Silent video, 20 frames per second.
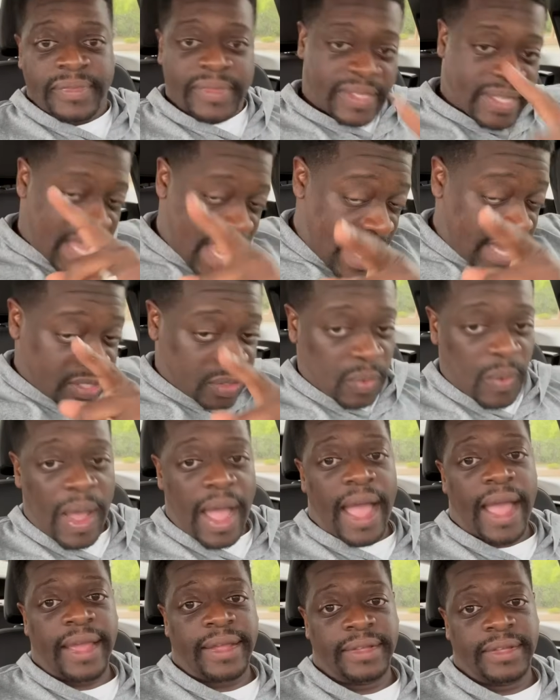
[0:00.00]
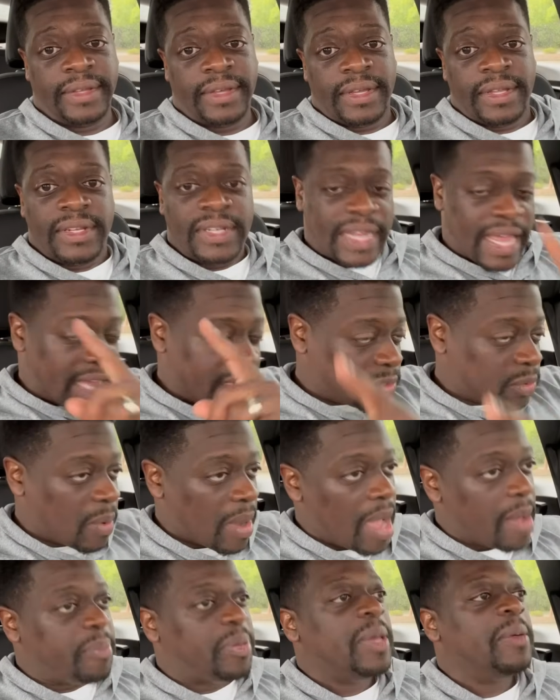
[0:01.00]
That's why. That's
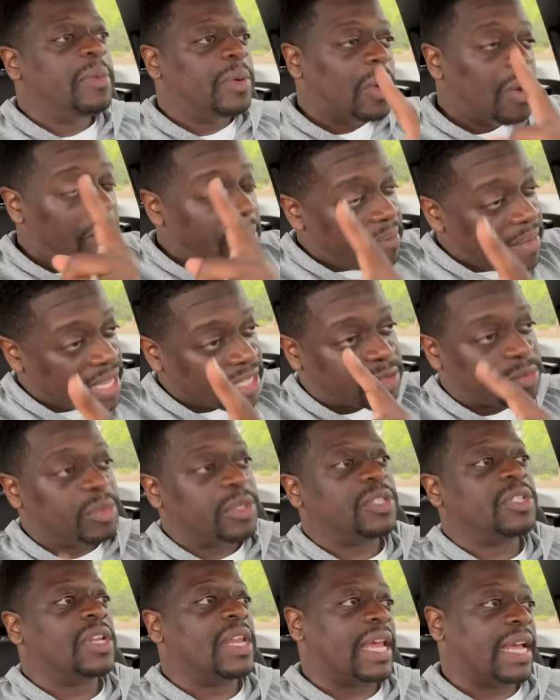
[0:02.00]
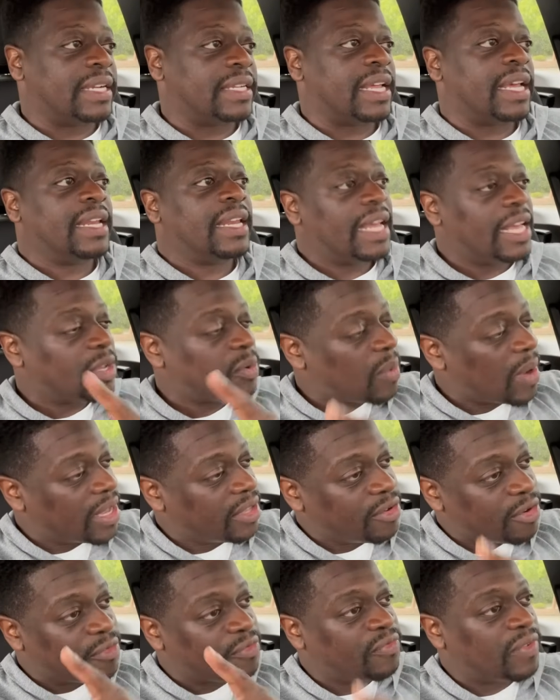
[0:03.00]
why people don't mess with you like that. That's why
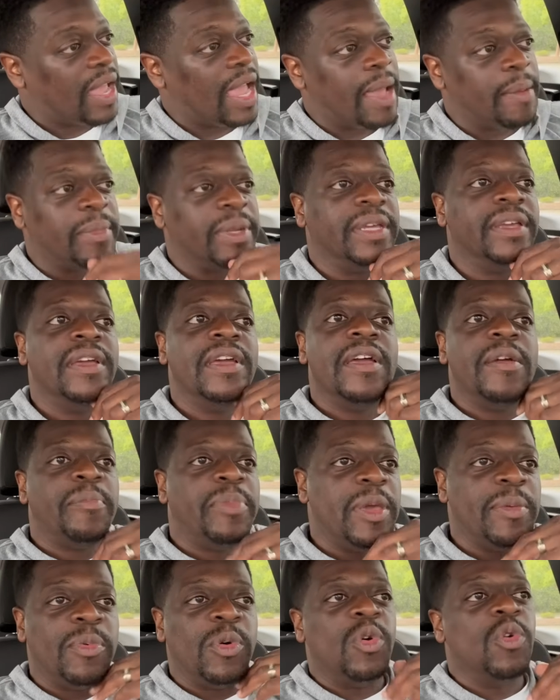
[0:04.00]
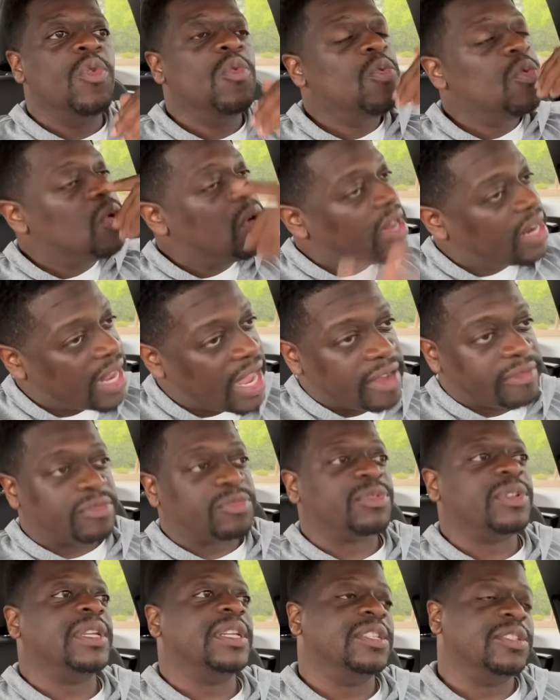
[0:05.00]
your family, people who would have
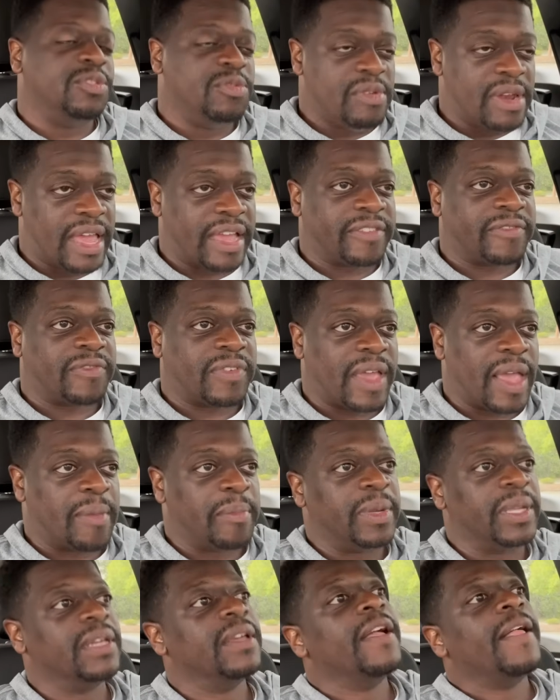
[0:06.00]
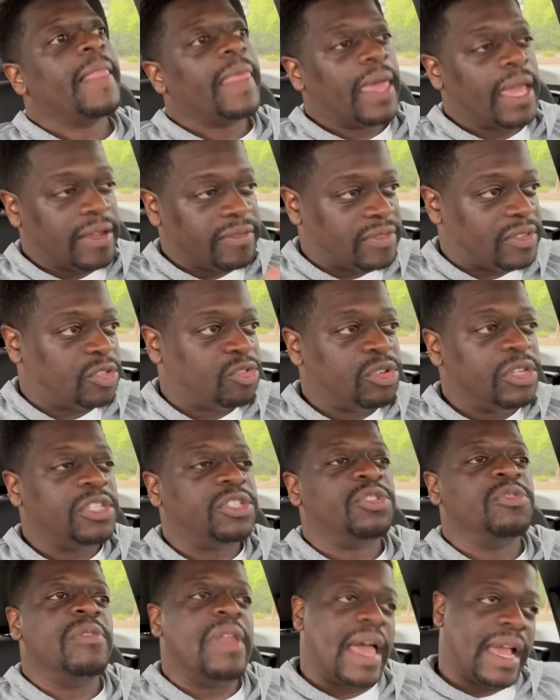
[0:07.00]
treated you like family, have to treat
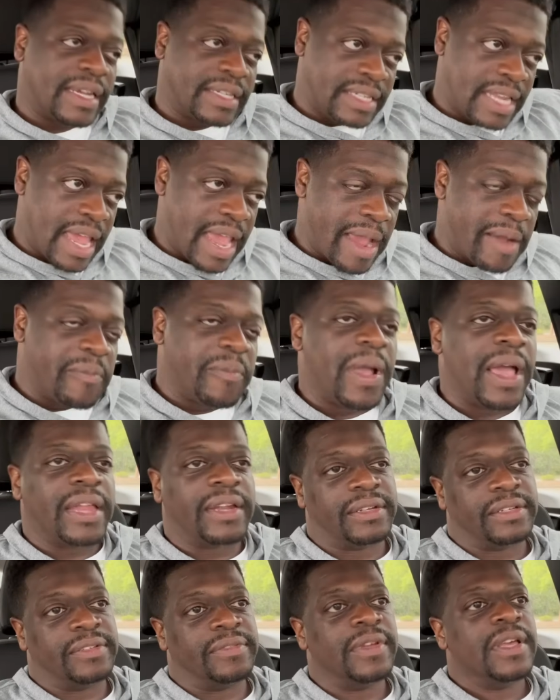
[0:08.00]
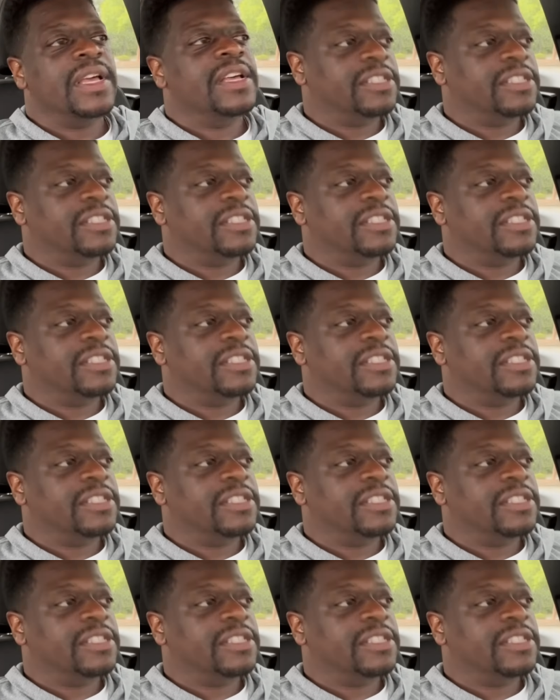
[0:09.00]
you like a damn relative.